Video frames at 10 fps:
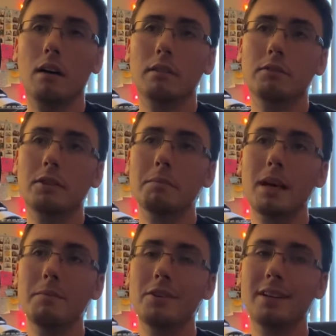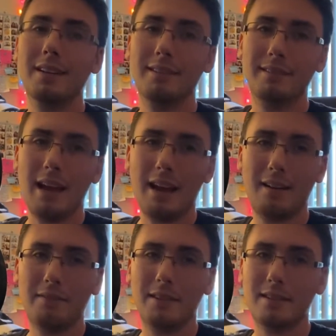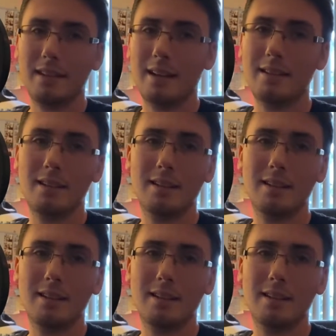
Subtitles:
sometimes you can have this idea